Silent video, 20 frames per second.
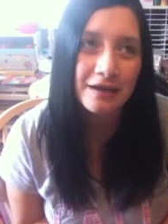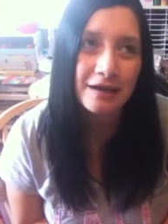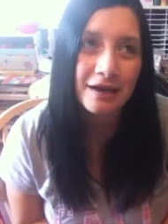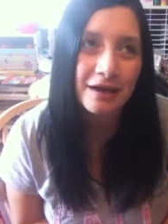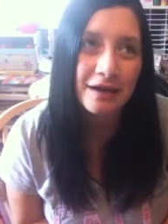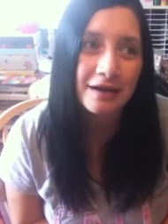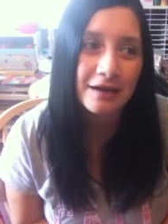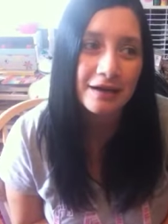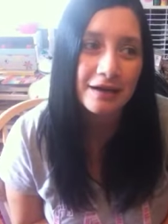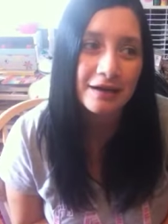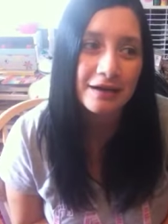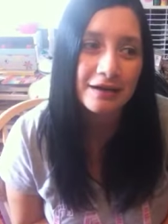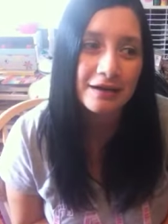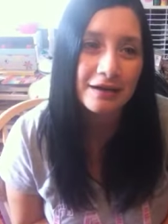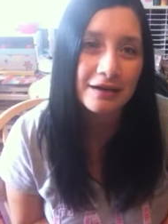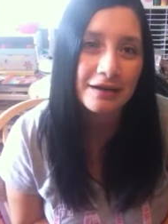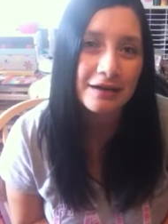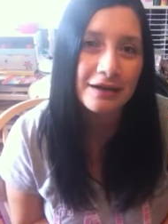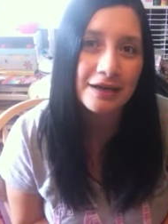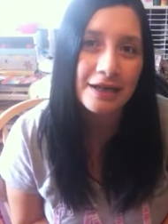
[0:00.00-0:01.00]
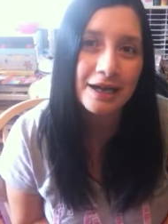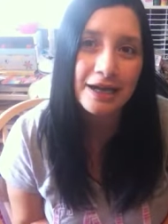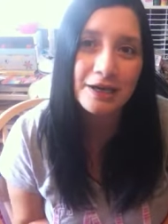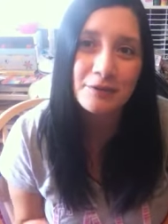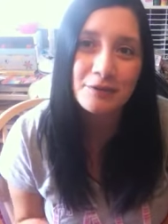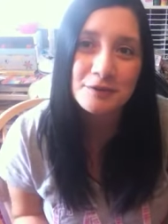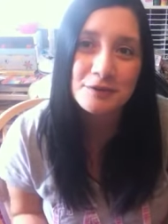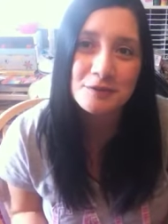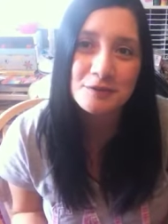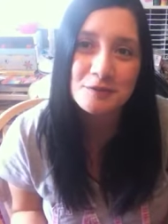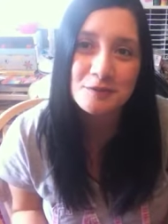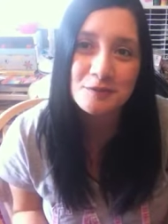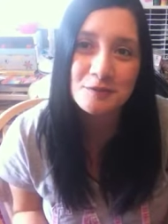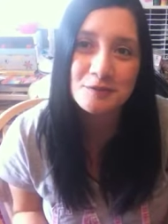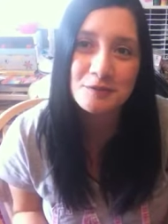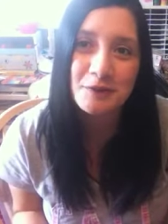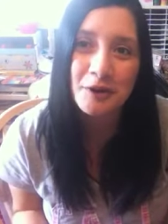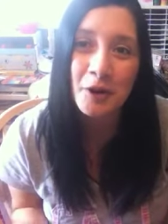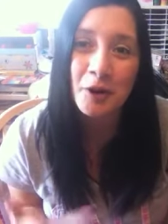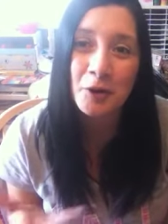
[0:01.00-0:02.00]
uh, and I just
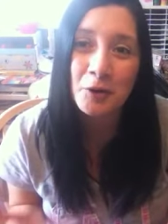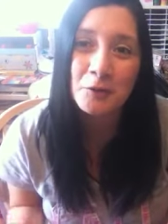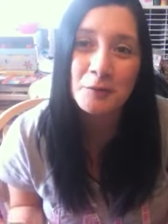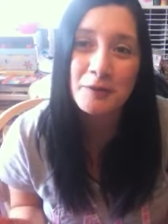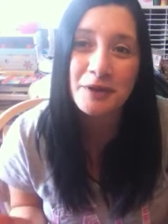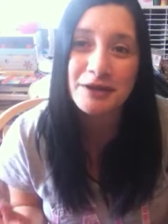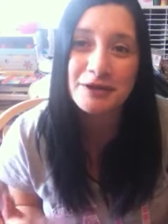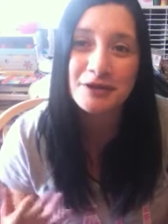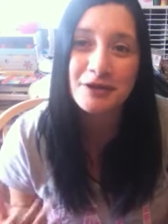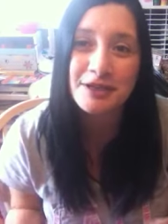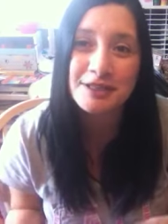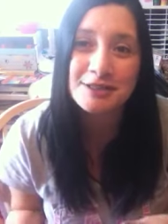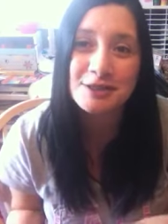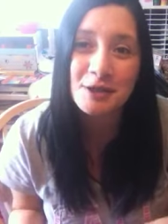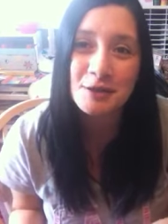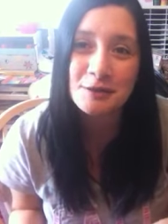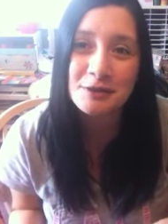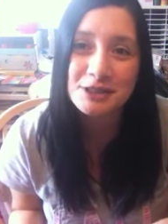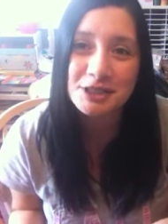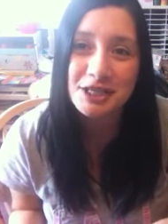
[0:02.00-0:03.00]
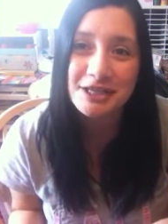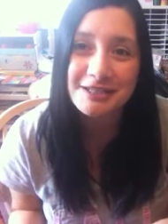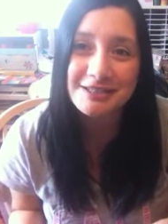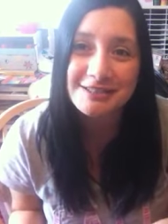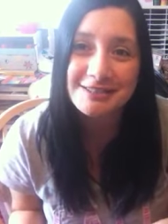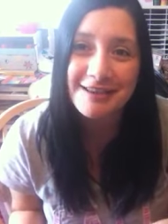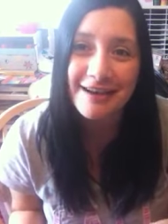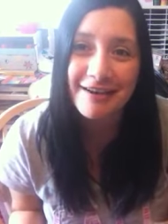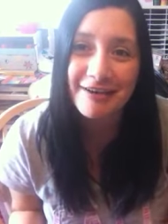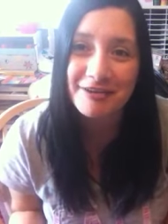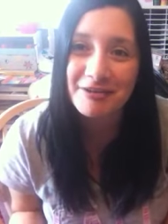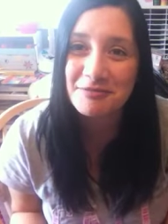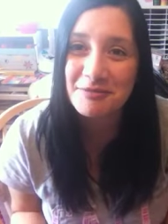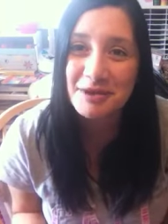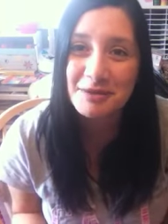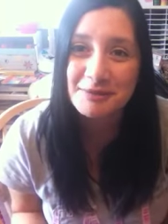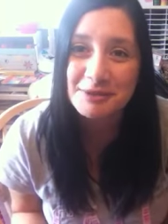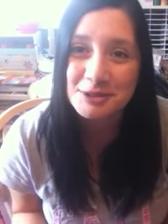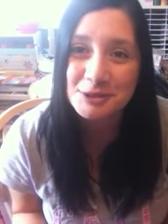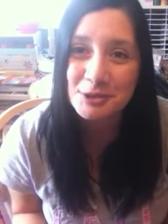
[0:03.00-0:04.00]
hope that you guys go and check us out and
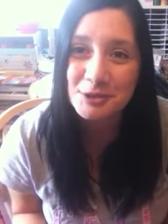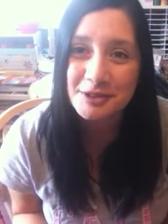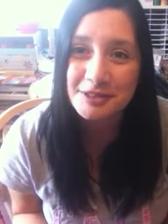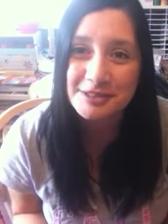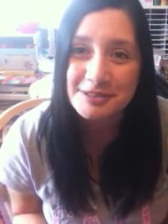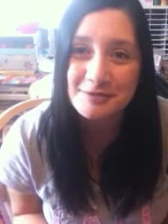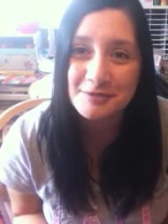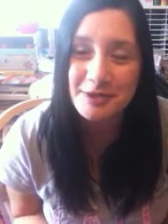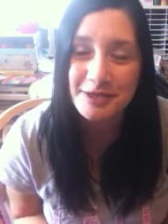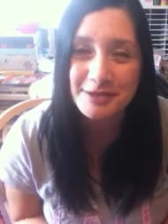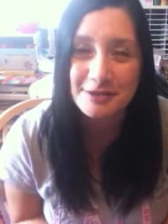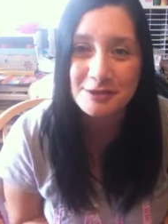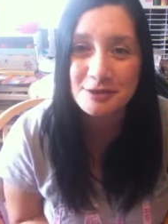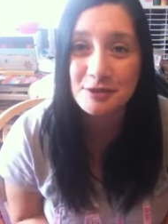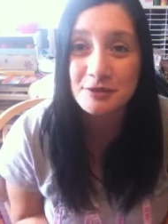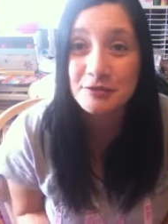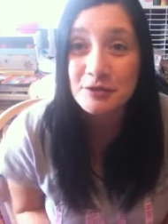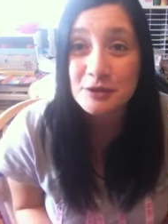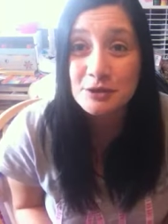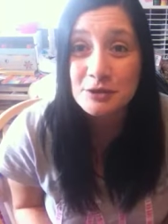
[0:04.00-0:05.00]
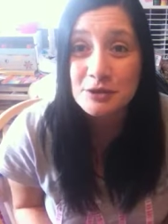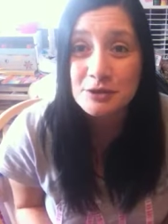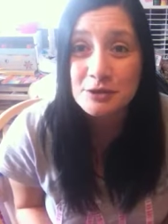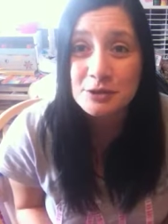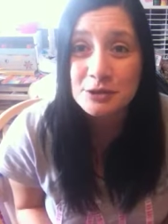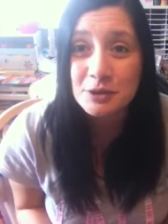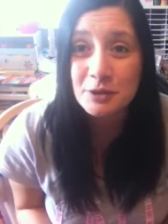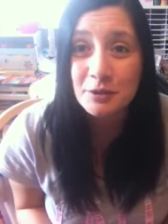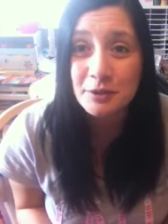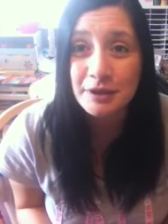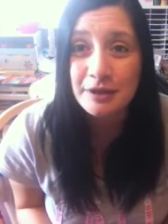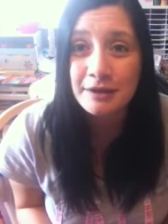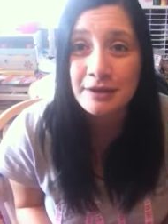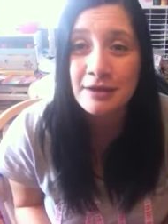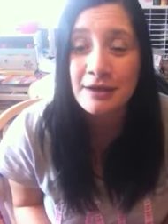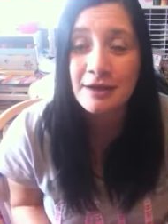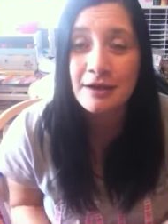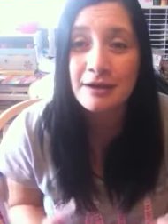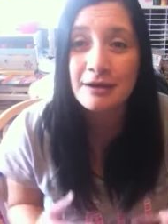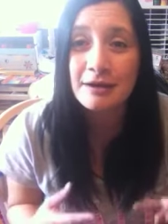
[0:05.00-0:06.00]
maybe join as well. So if you do join,
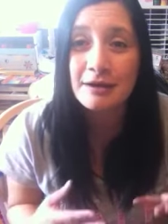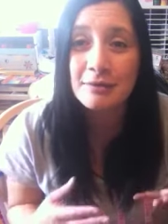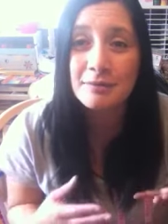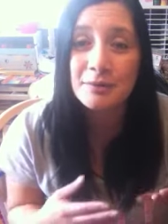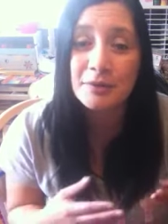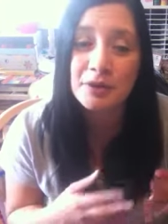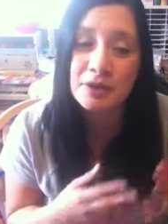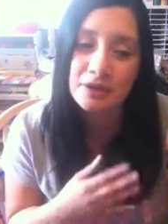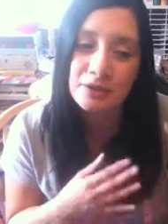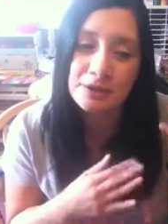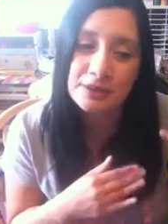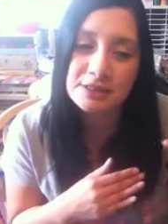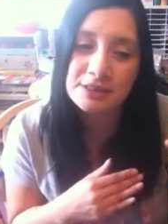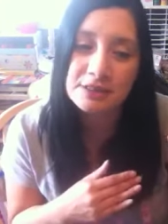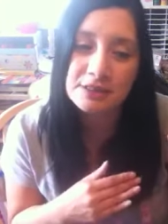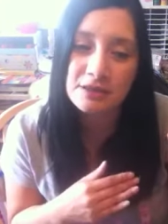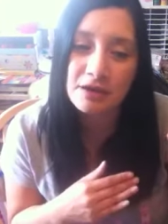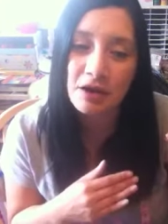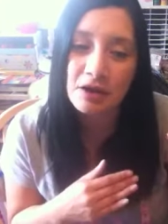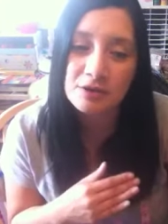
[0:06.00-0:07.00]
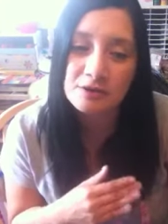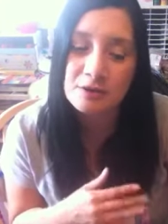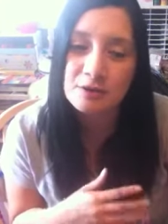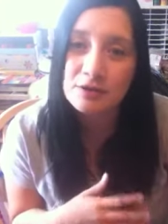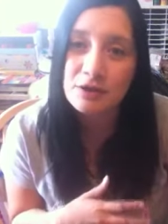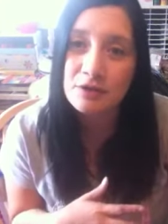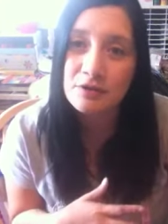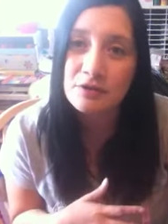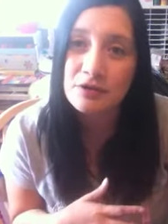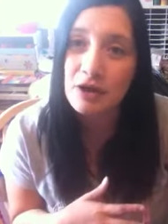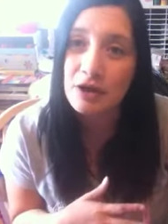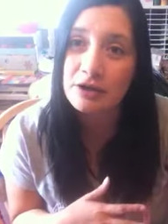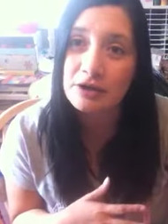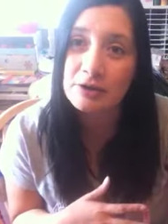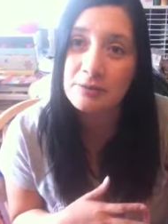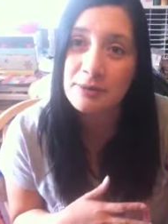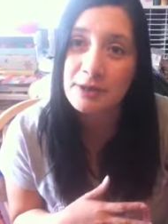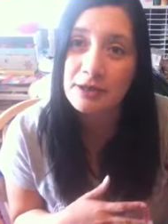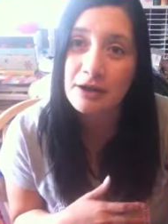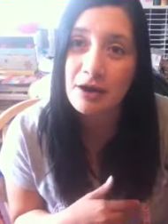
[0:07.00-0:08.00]
um, there is a, also another
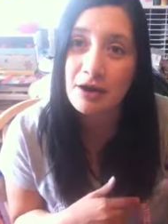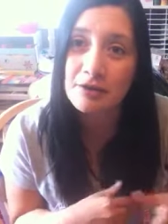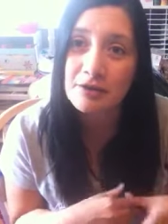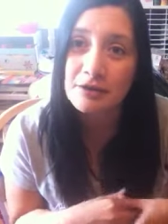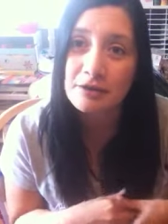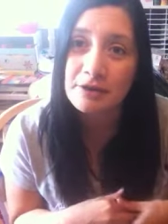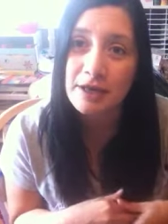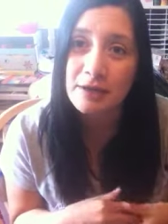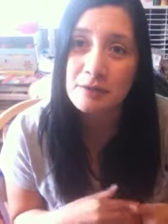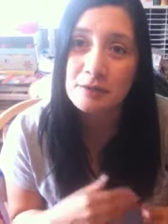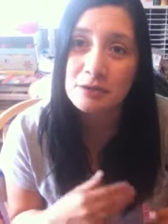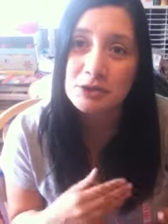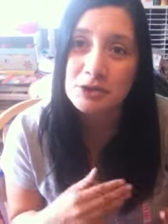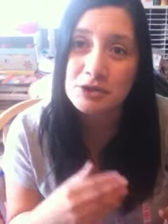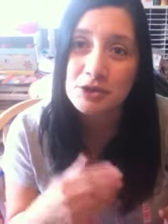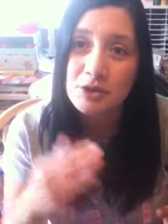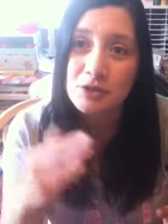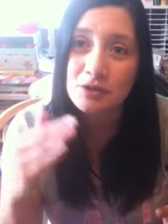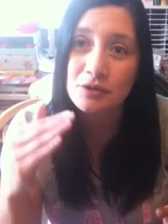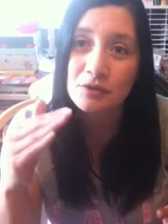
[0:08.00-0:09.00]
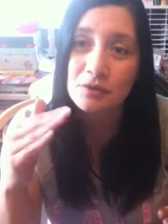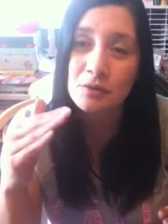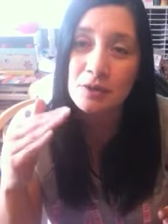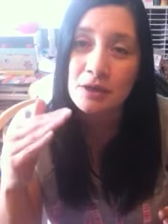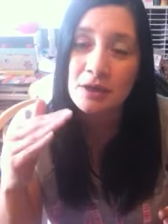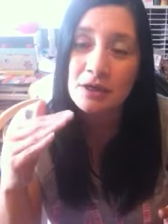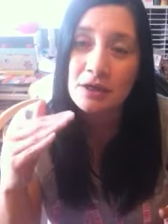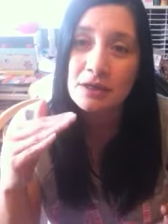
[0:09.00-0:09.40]
document on there that will show